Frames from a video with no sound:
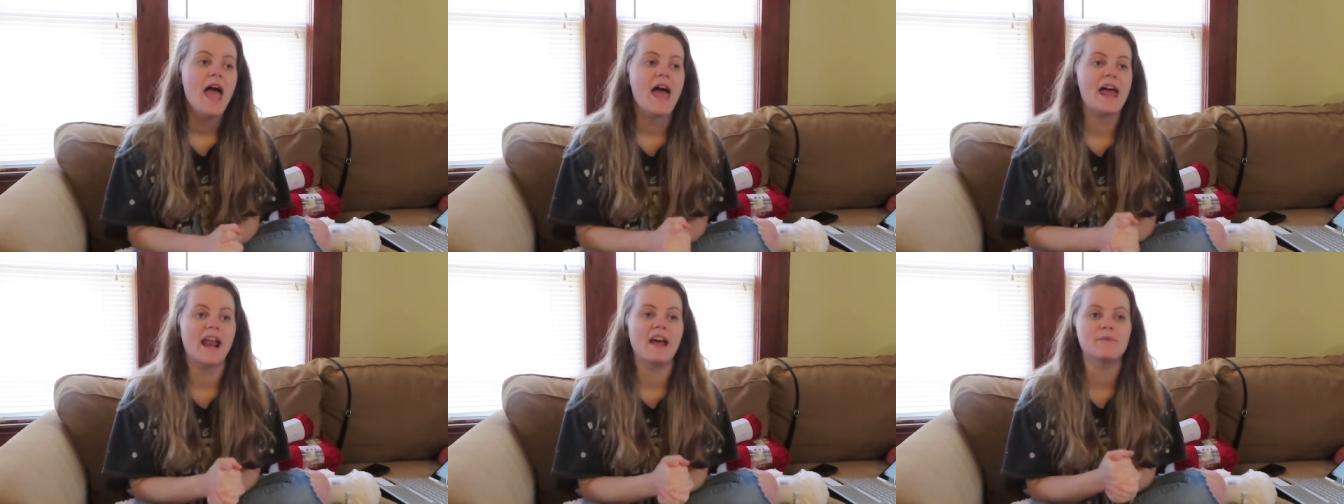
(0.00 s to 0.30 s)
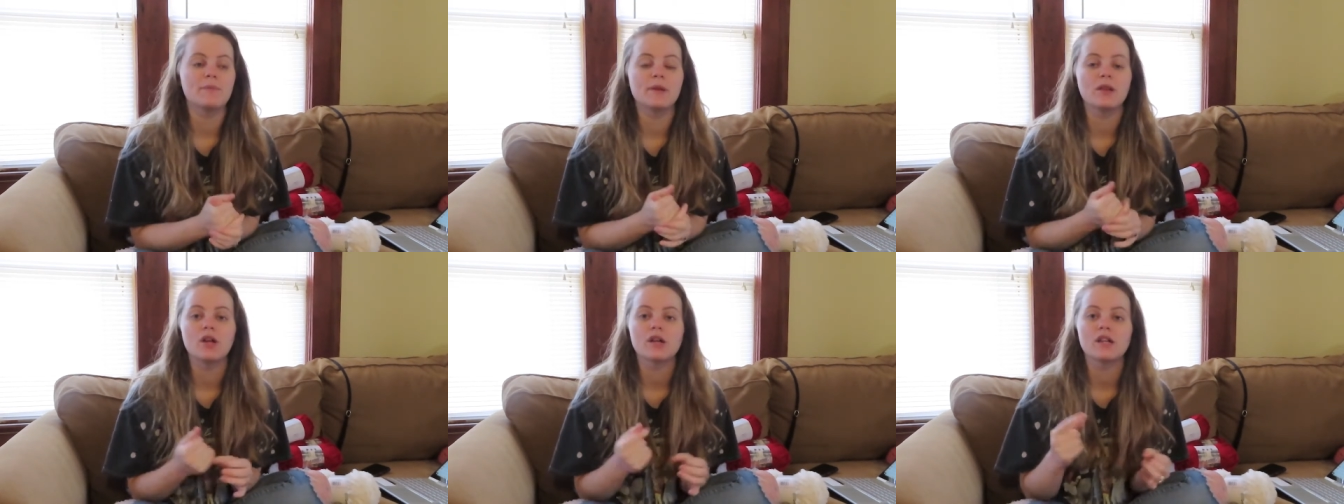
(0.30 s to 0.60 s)
And
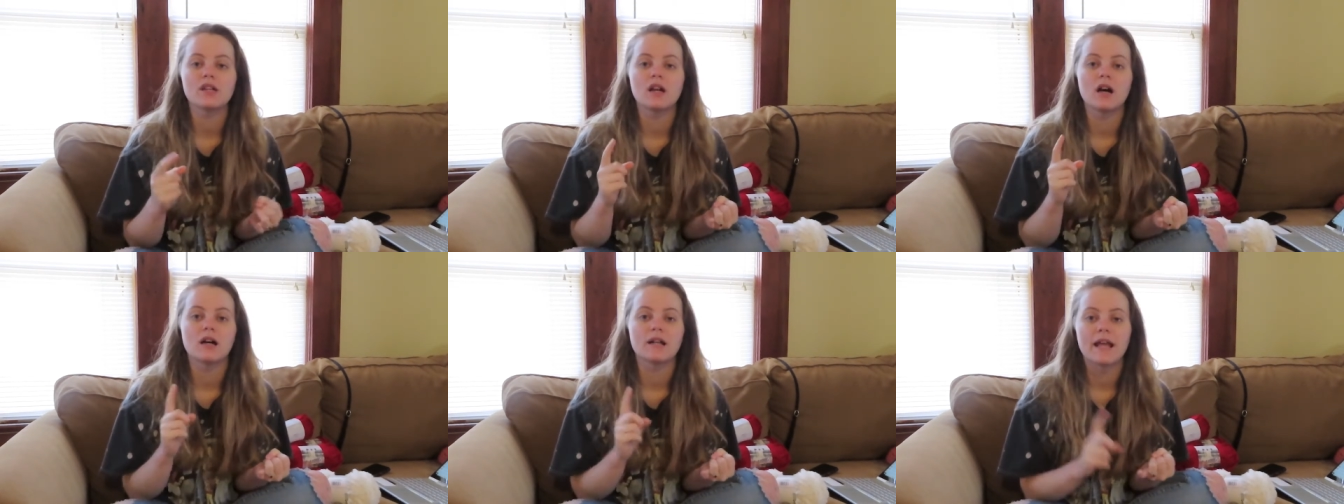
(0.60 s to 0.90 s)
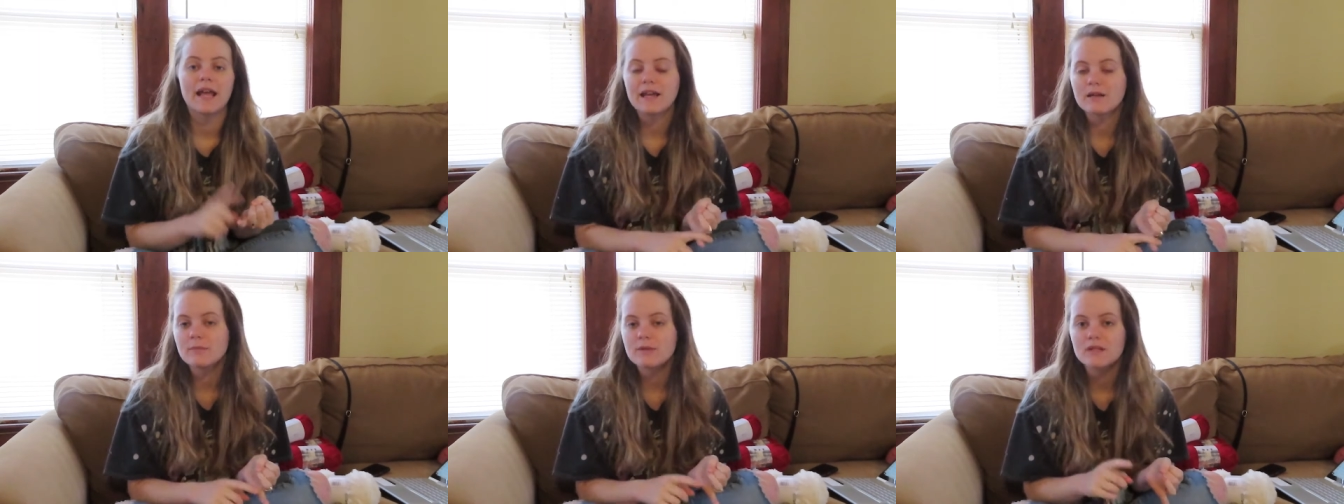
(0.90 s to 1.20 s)
I've been looking on
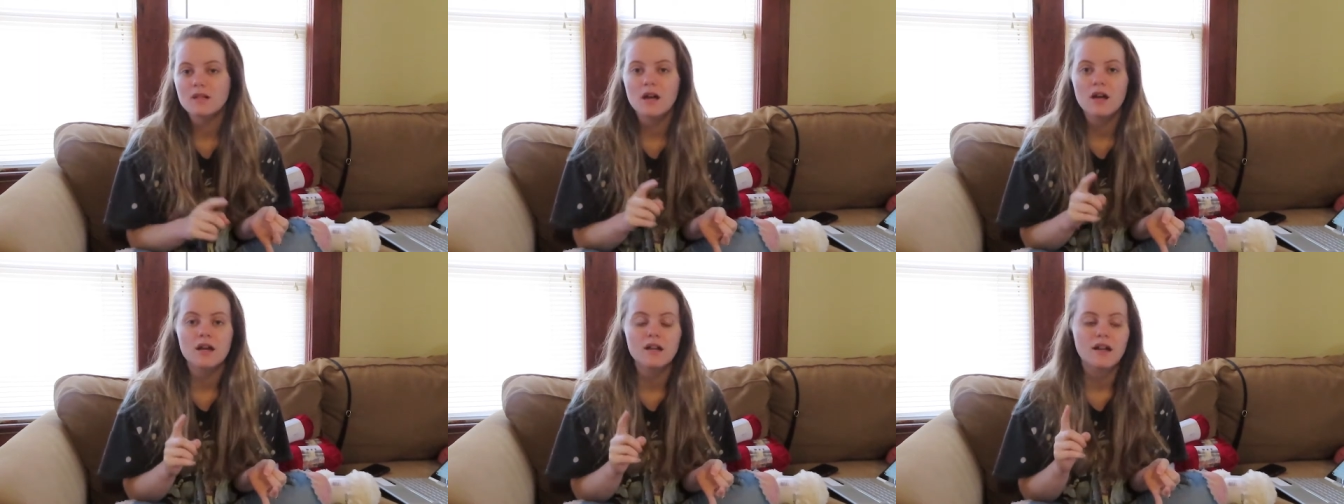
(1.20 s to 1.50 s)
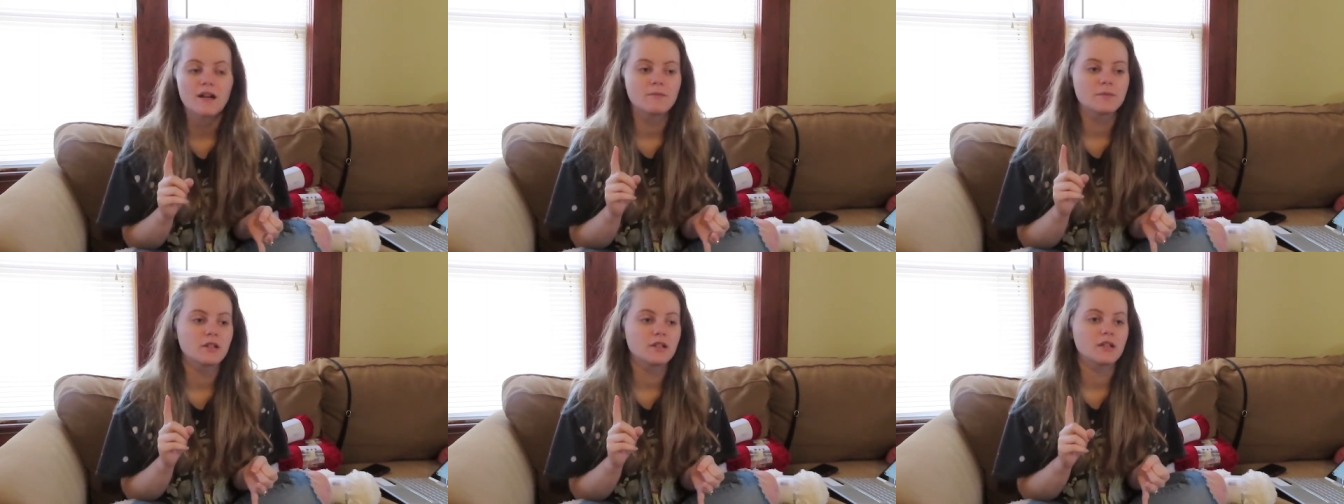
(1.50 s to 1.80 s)

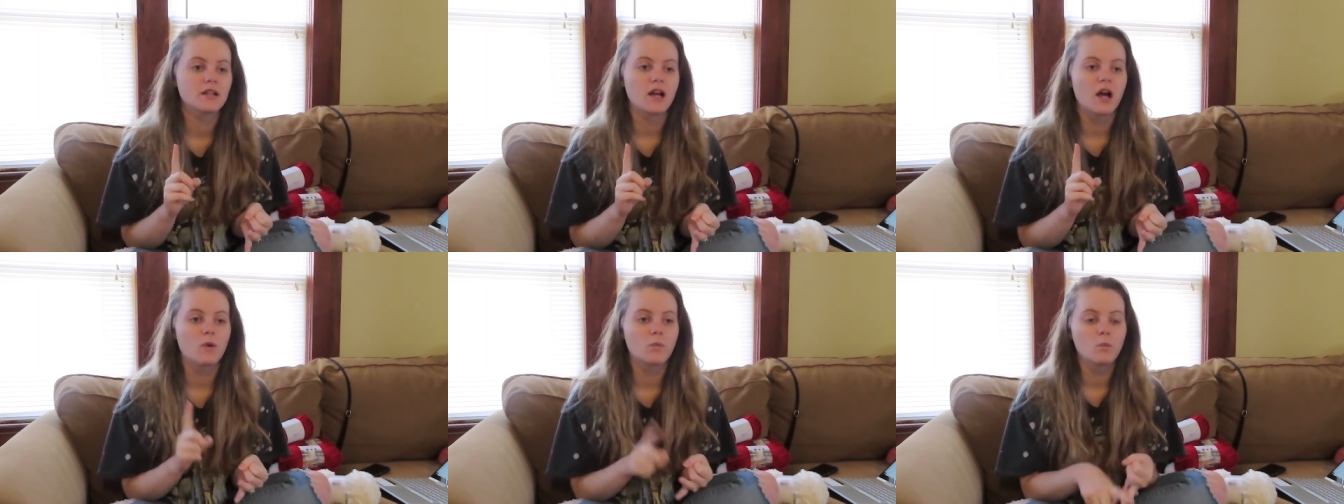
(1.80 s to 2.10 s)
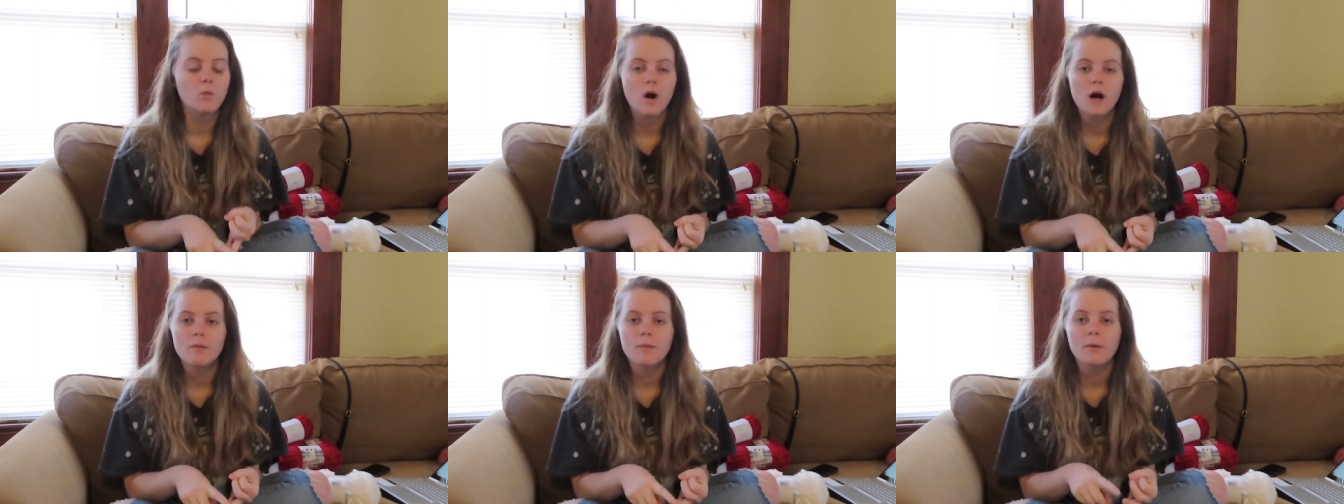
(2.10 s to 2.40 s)
Amazon, I've been looking
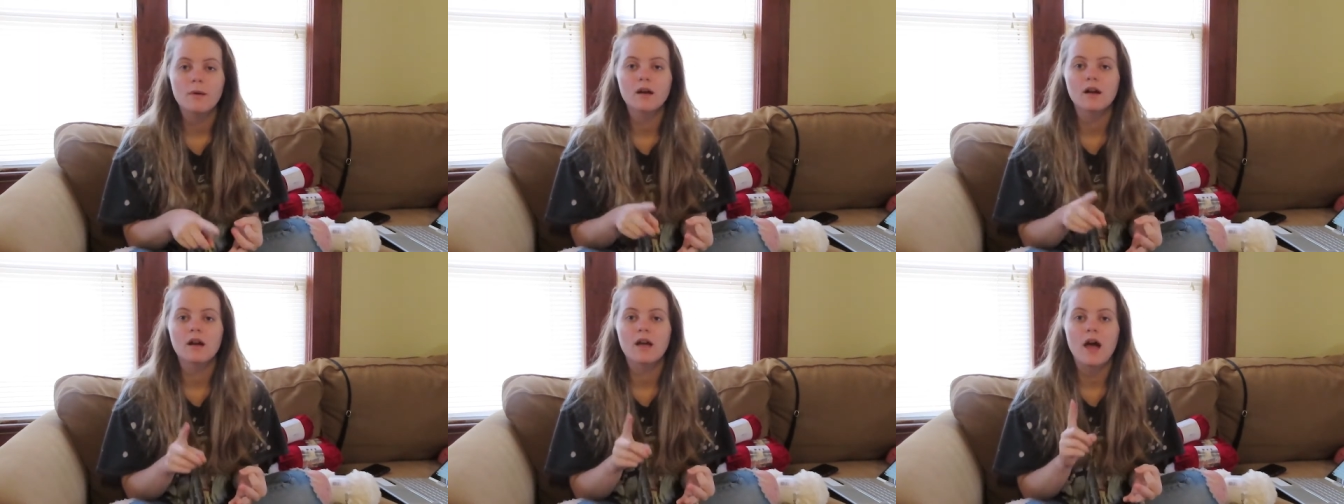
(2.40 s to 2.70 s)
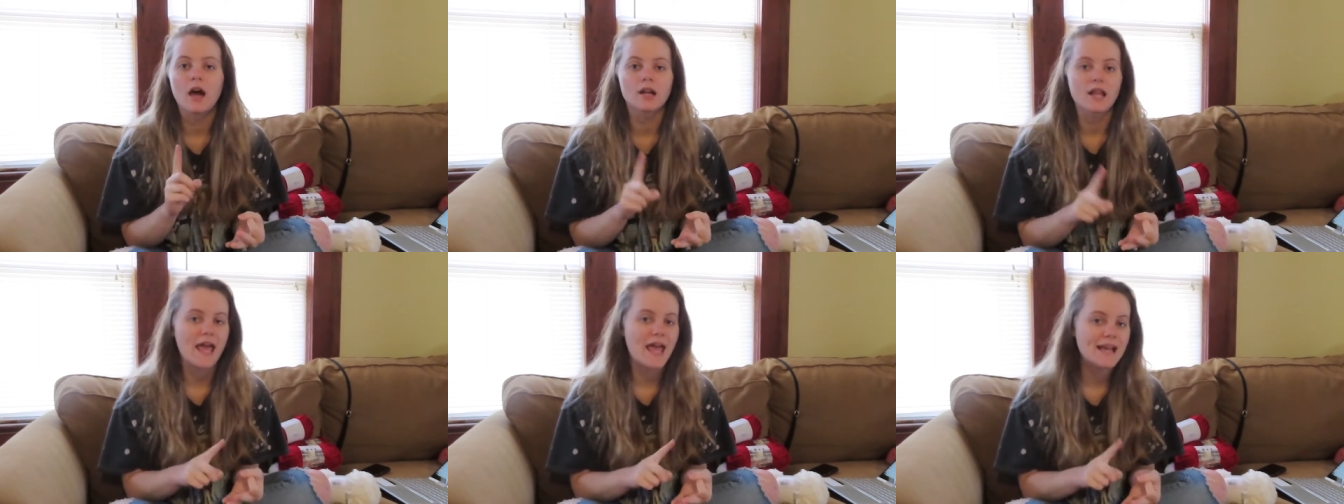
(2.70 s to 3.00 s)
on Walmart,
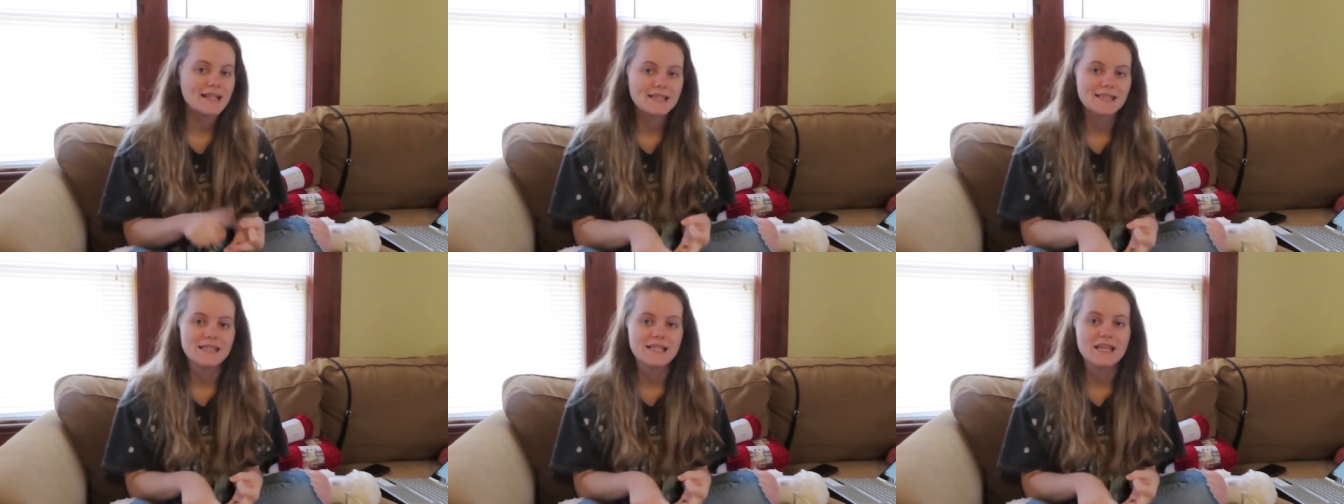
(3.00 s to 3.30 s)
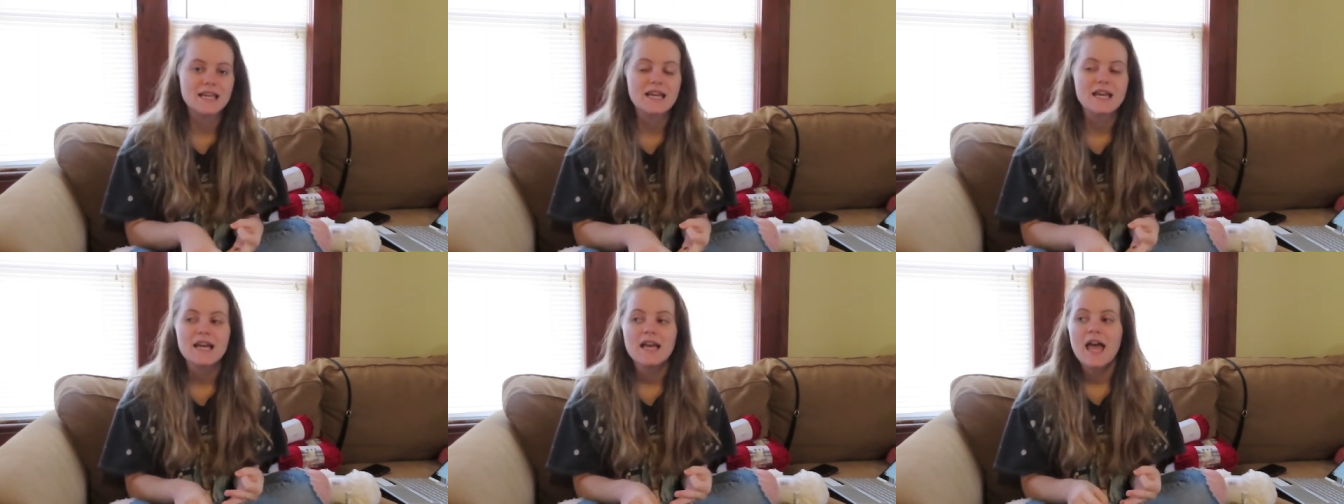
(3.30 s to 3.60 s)
on
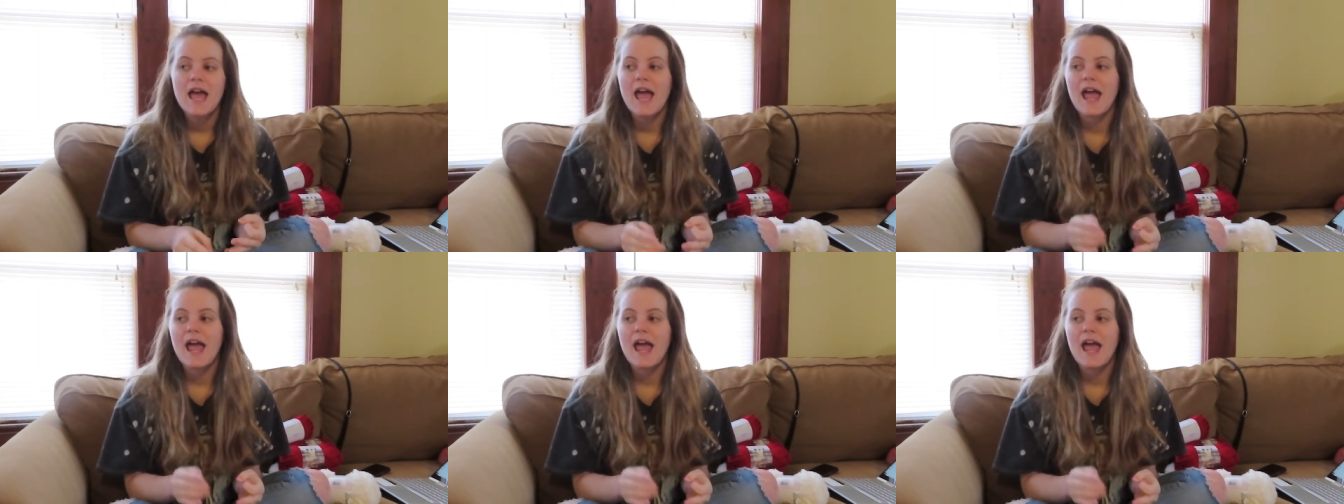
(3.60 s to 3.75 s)
Etsy,